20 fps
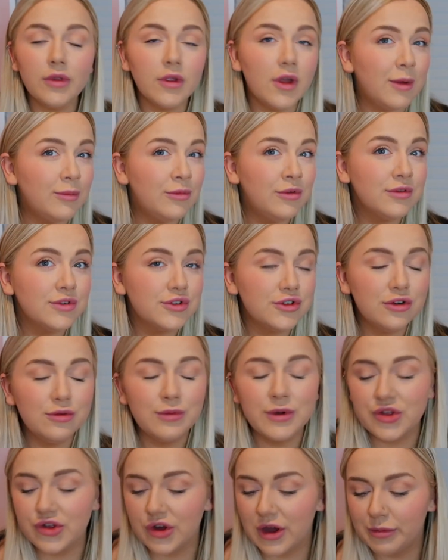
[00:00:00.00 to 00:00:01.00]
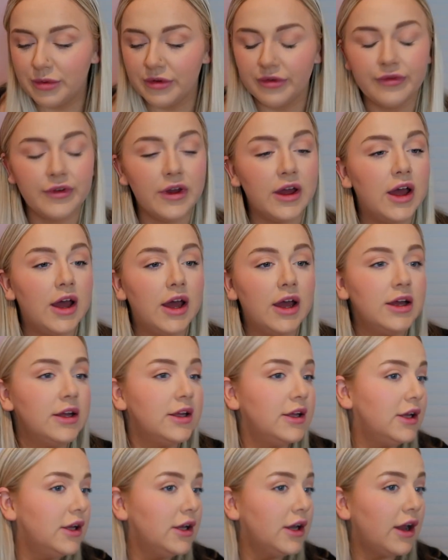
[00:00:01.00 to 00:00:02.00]
I'm not sure which I prefer.
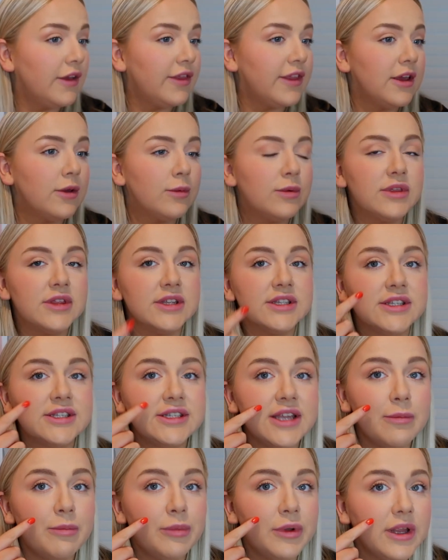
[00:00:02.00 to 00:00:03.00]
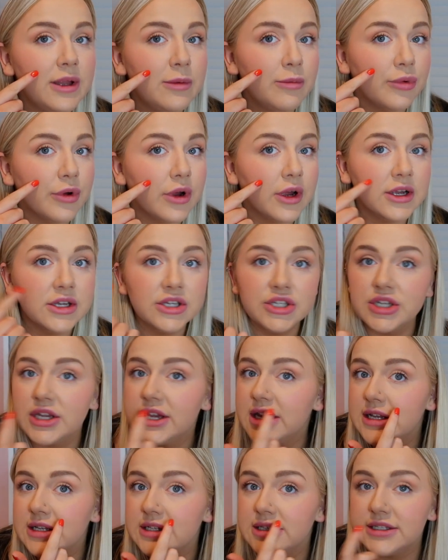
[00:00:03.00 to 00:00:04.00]
I think with the stippling brush,
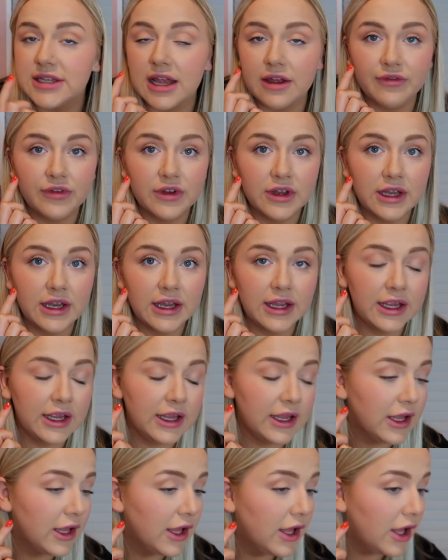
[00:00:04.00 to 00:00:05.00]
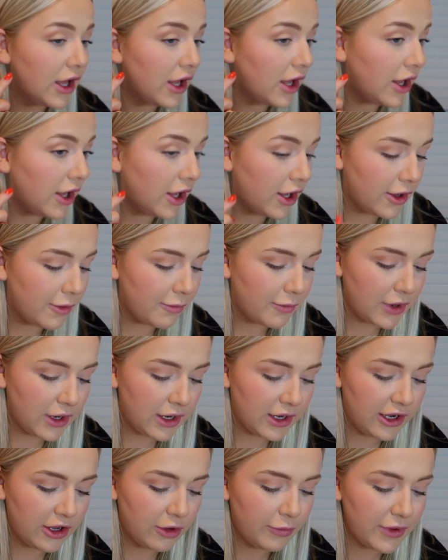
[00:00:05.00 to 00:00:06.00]
it's definitely
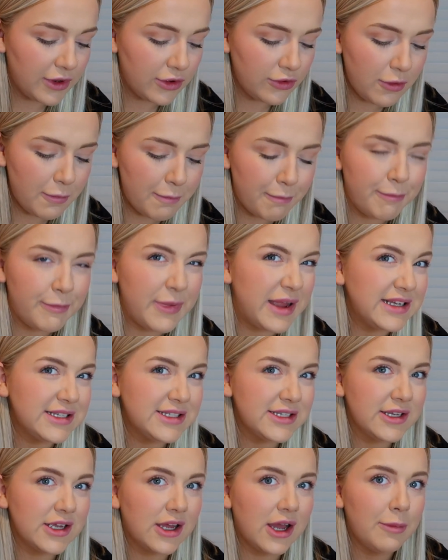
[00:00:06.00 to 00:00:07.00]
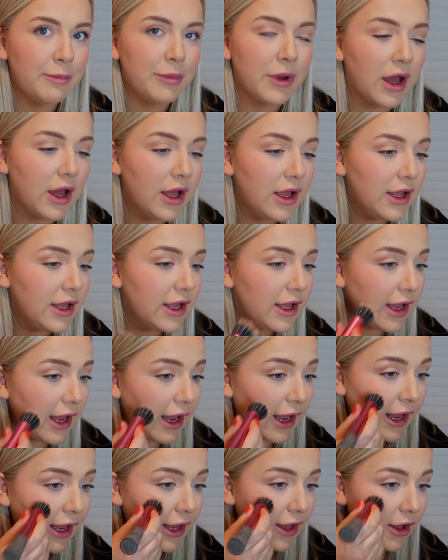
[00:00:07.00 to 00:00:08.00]
a little bit, not messier, but
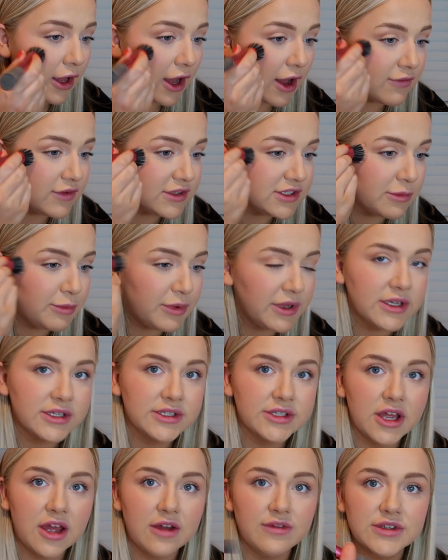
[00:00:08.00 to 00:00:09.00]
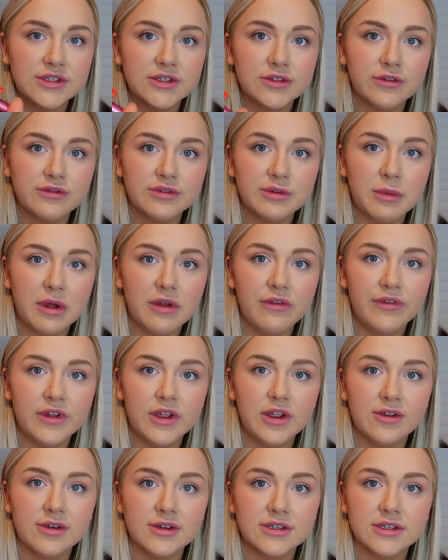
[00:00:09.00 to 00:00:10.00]
it covers a bigger surface, because obviously my
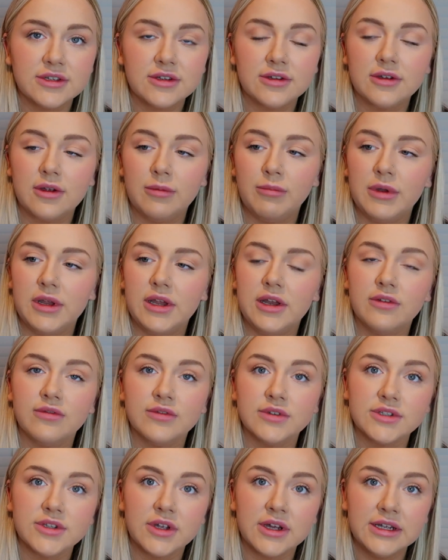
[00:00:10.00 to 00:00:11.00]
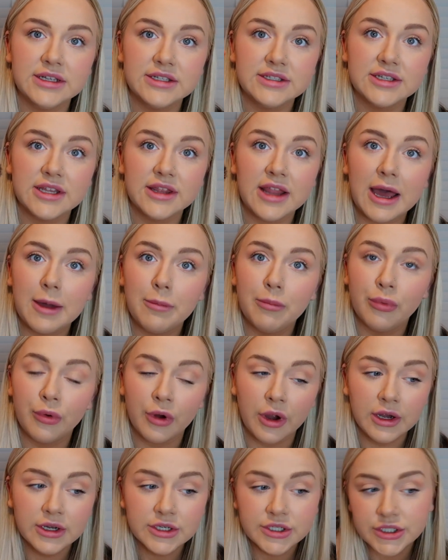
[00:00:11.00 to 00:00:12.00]
finger is a completely different size to that
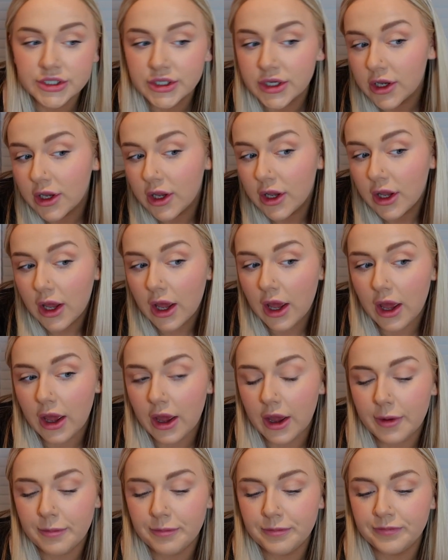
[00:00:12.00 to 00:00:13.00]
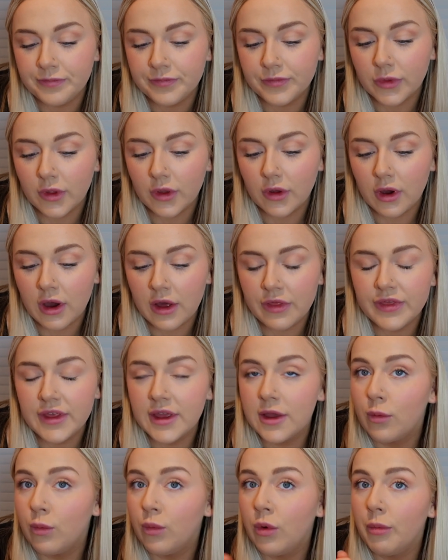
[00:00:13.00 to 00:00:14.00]
brush. I
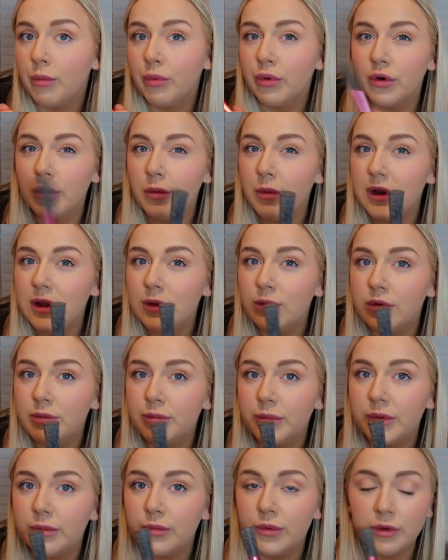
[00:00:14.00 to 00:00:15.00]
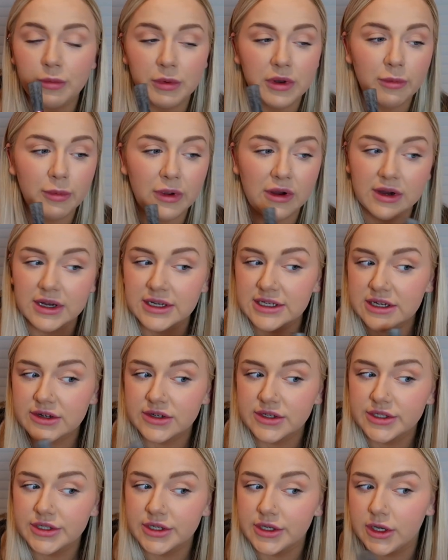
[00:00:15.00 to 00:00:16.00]
think what probably would have been a better idea
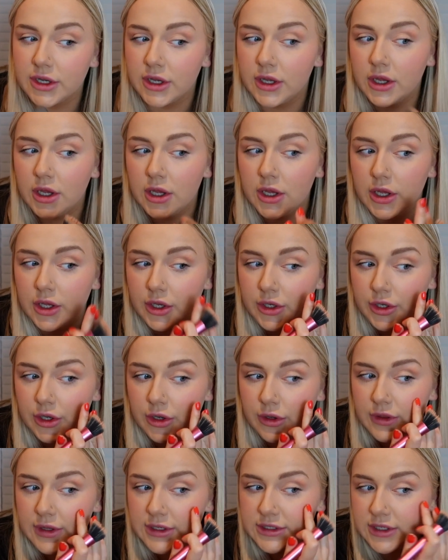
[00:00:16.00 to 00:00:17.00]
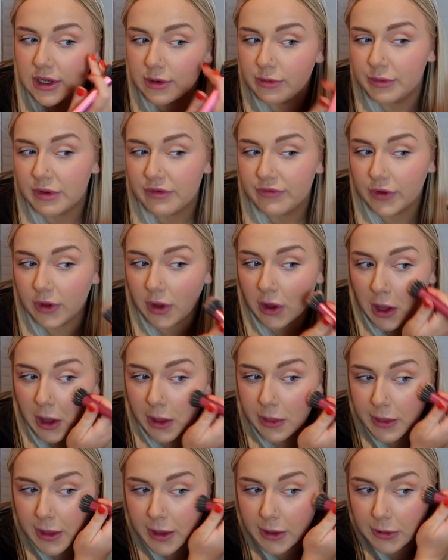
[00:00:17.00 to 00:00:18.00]
is to do this like with my finger,
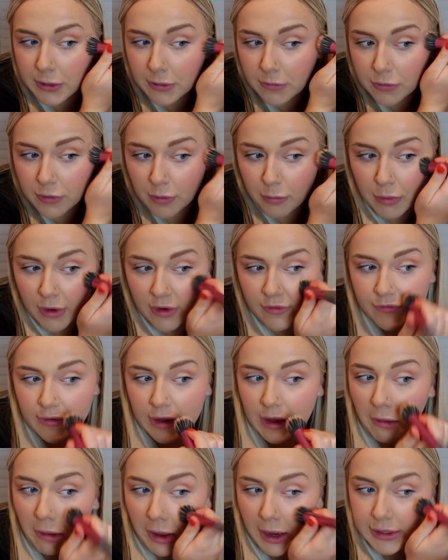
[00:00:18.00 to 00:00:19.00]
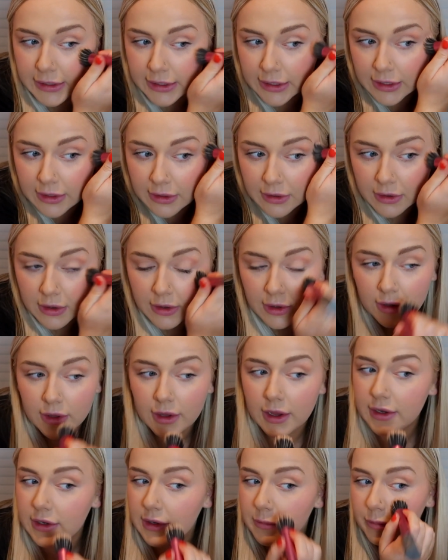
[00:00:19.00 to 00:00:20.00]
and then to buff out any
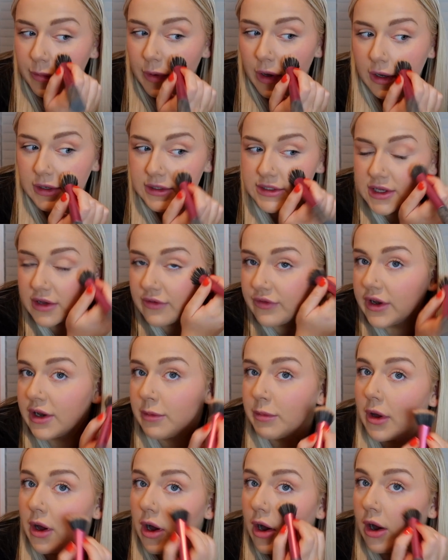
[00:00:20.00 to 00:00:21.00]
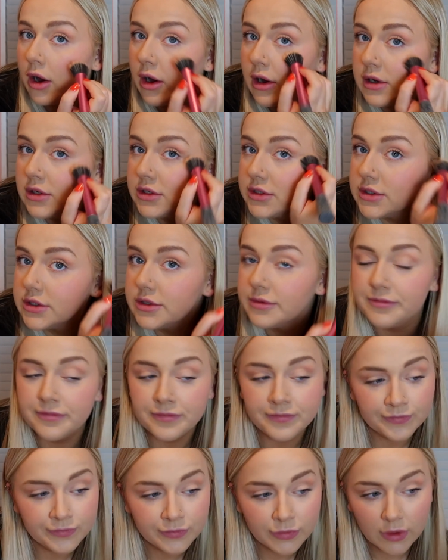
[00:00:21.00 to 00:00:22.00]
parts that I find a bit harsh.
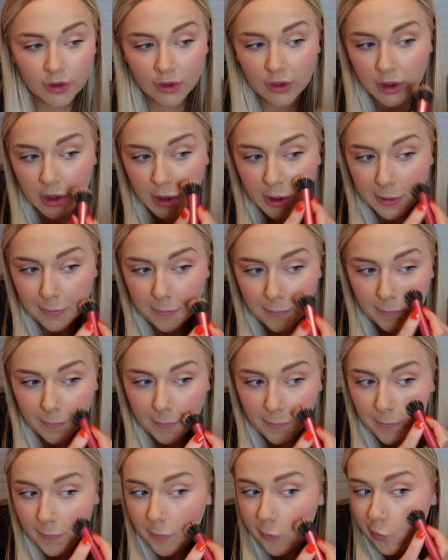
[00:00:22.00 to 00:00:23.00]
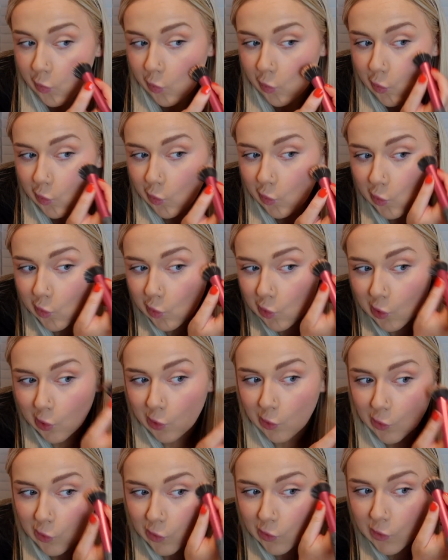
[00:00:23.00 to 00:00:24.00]

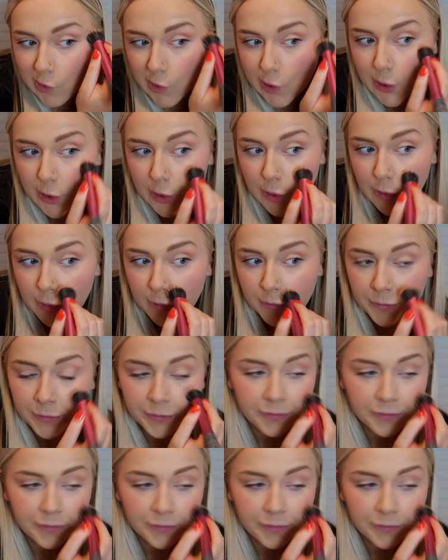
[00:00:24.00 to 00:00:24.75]
Like so.